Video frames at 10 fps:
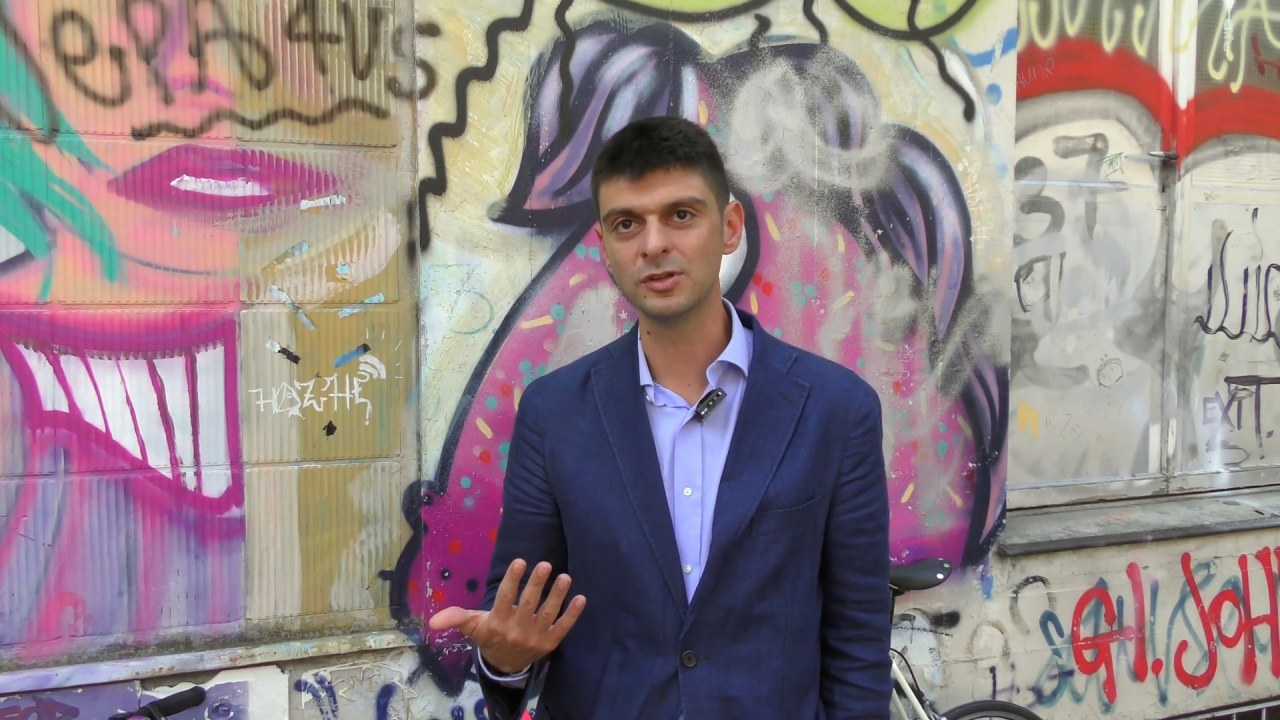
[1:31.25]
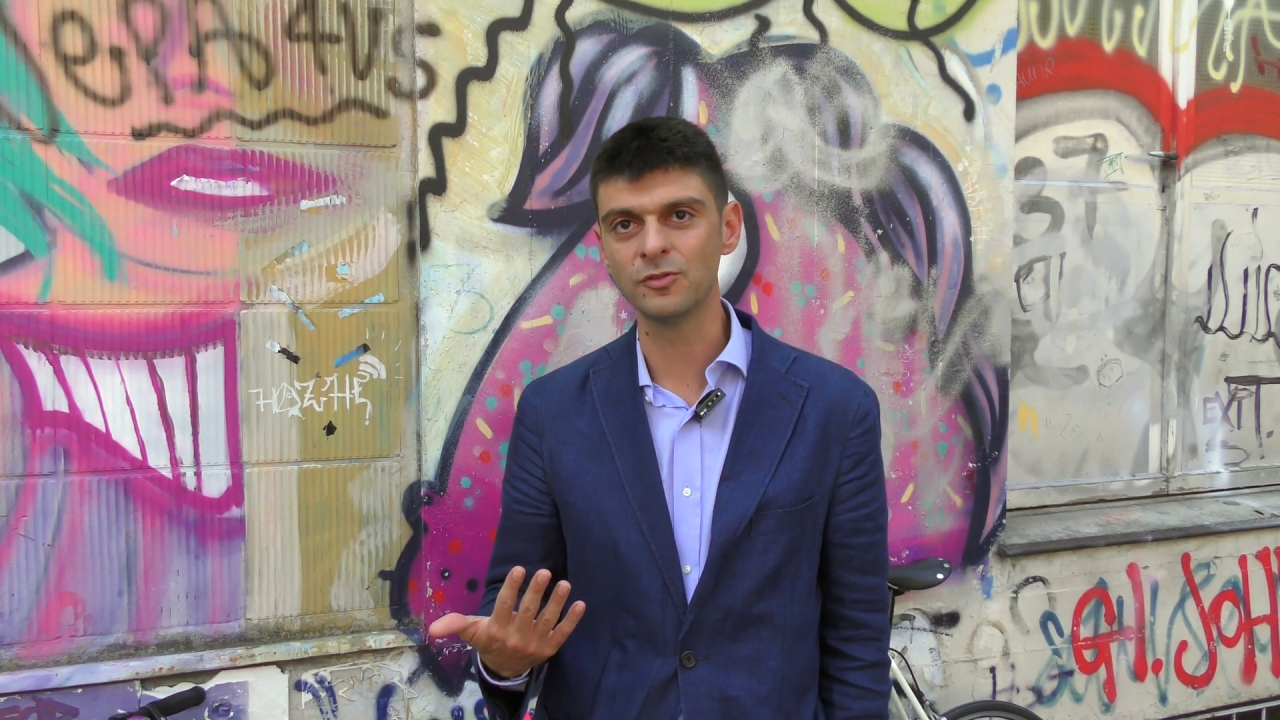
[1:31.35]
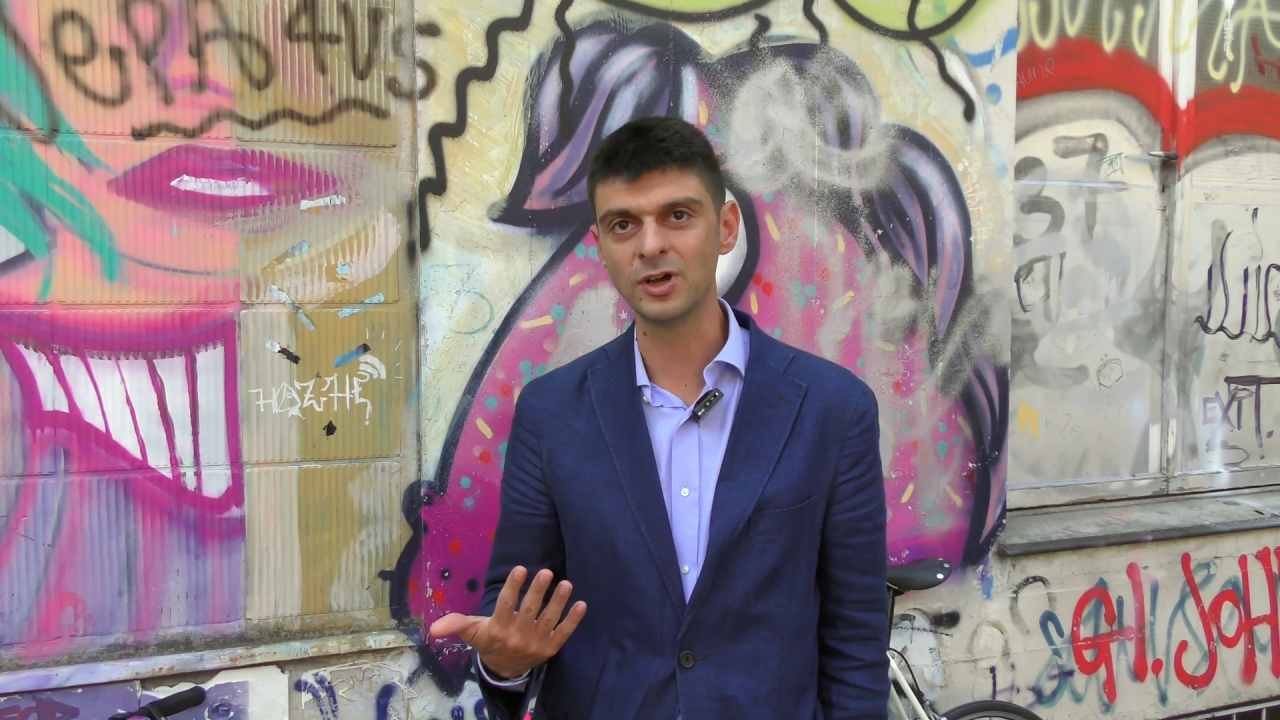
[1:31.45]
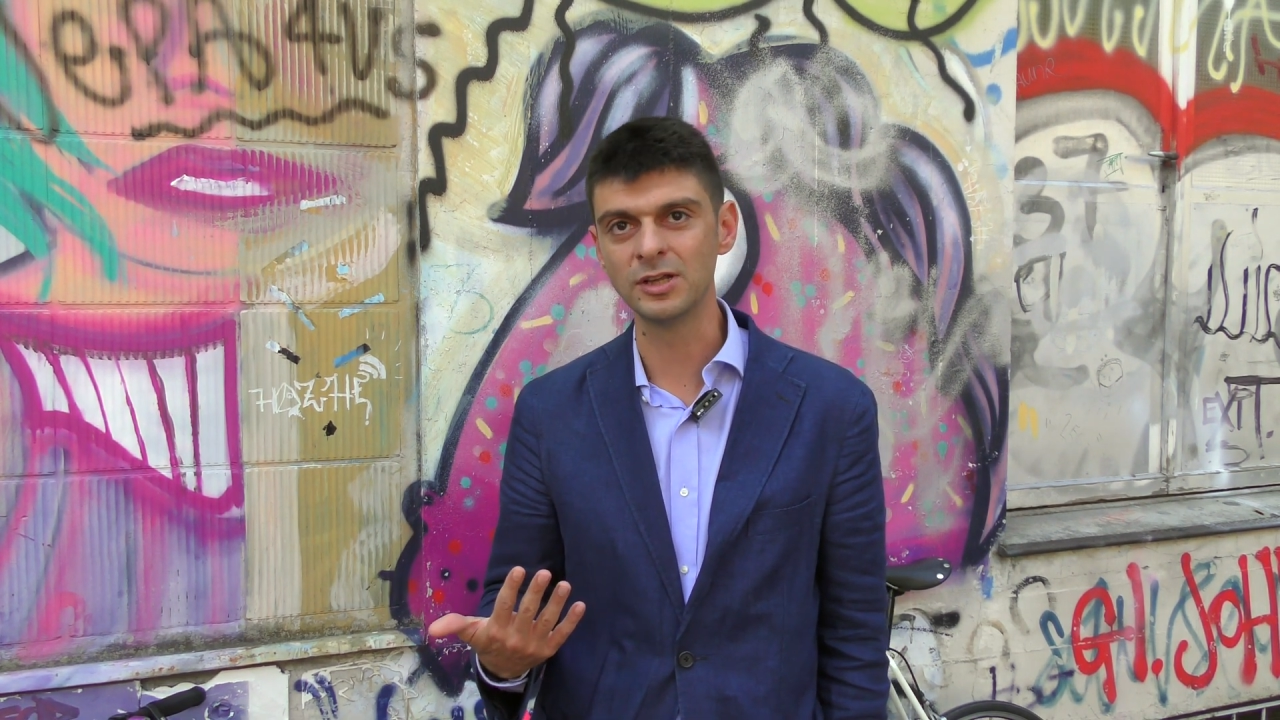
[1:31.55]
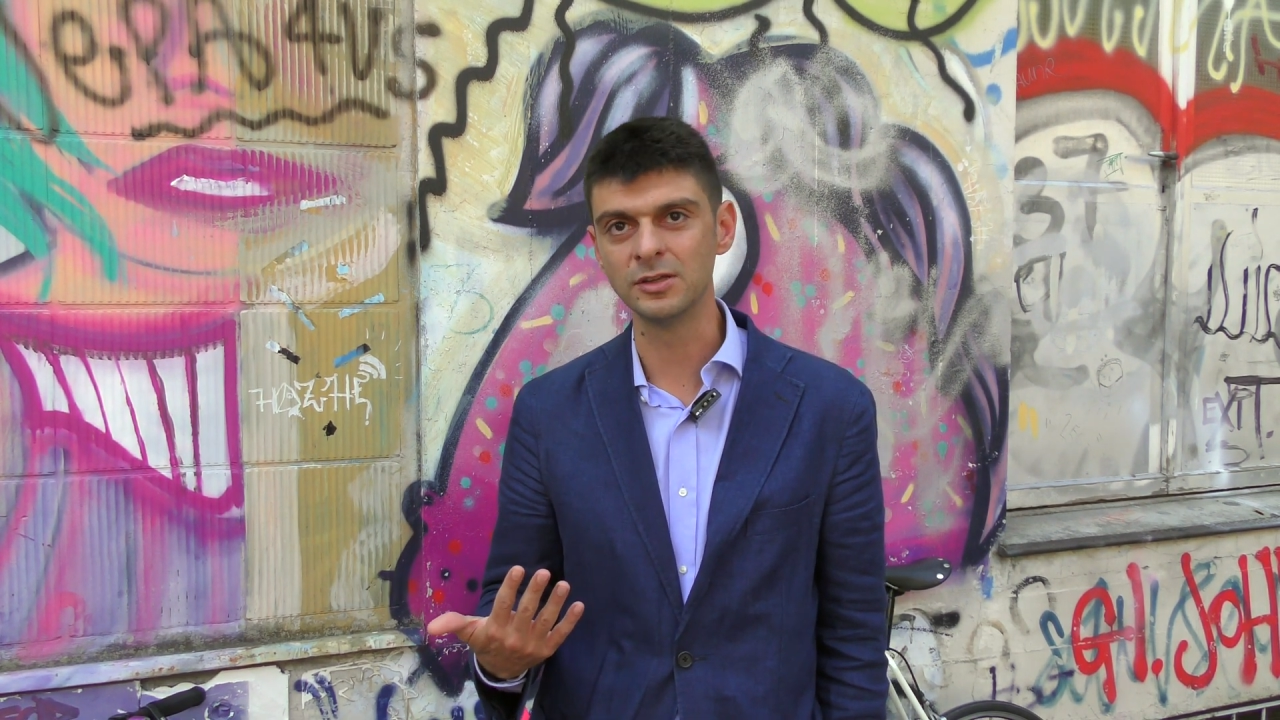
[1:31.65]
the
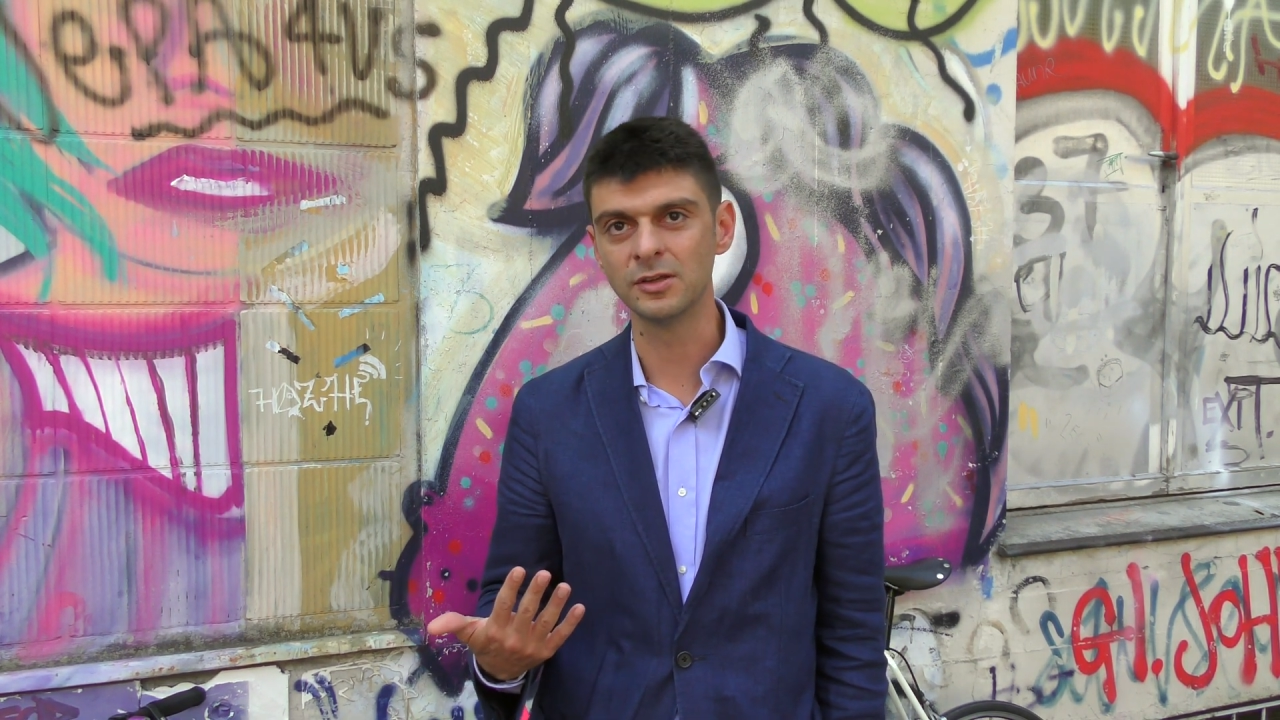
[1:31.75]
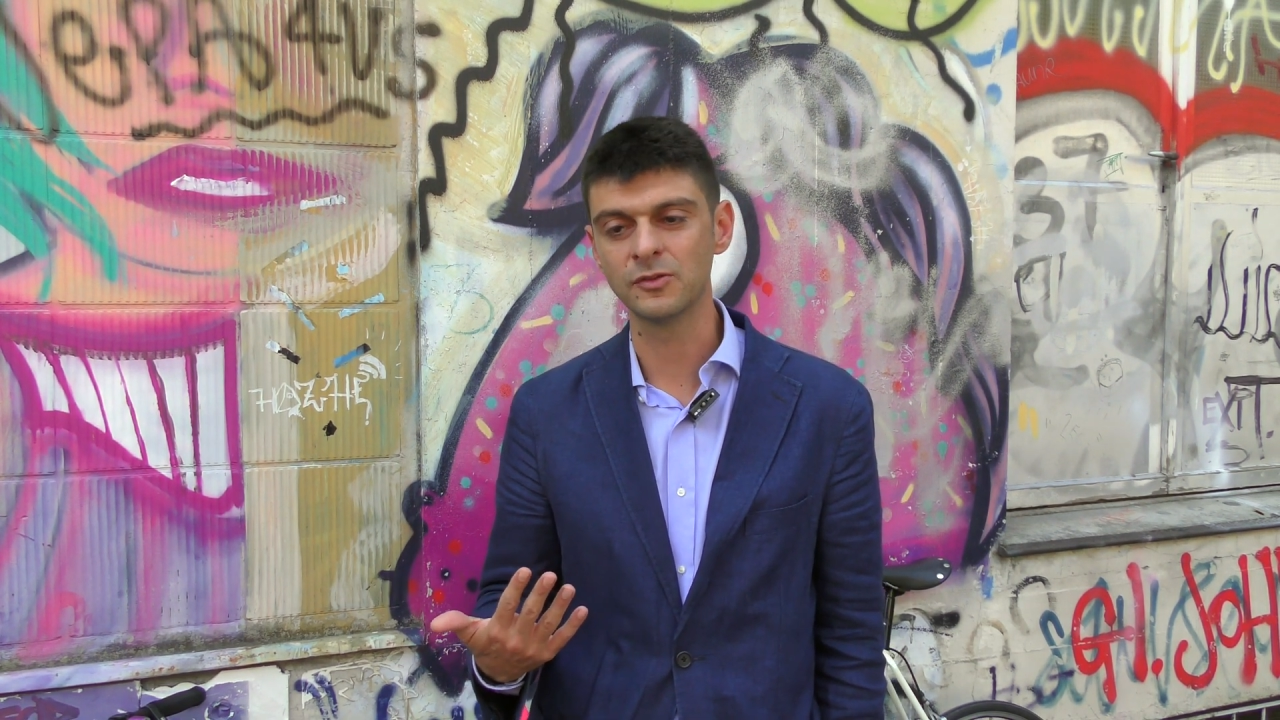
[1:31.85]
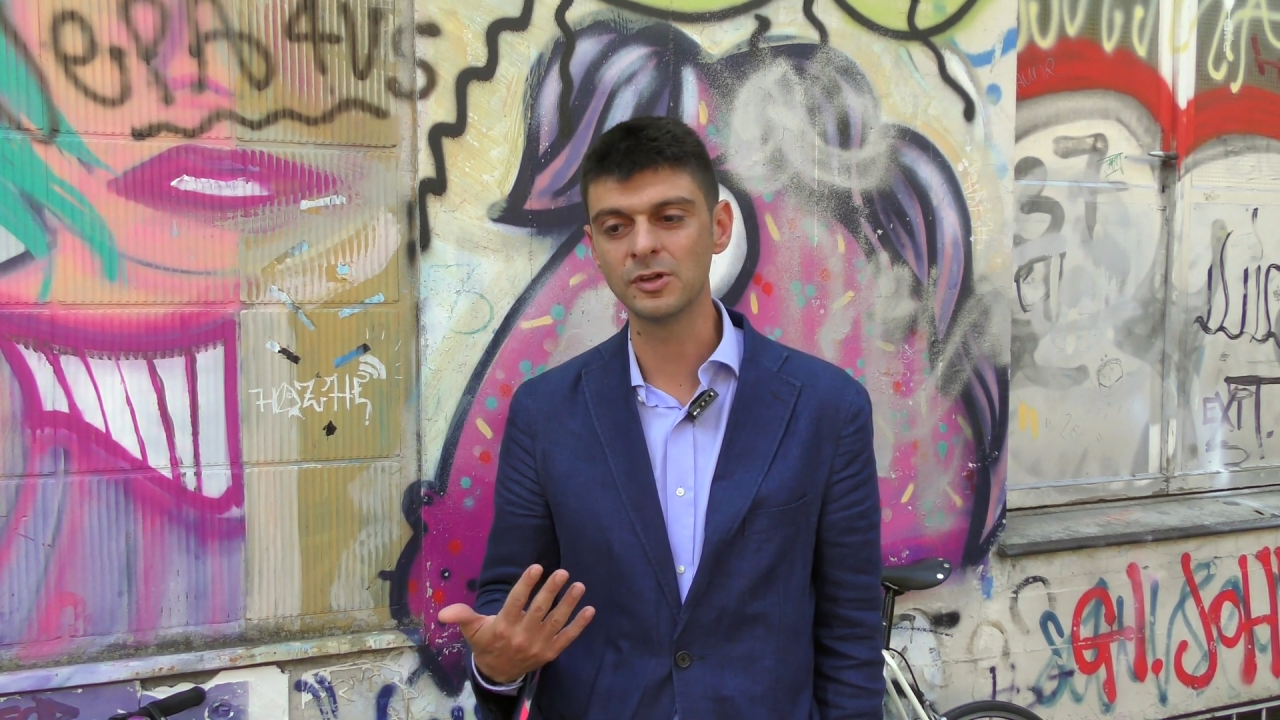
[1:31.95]
fundings,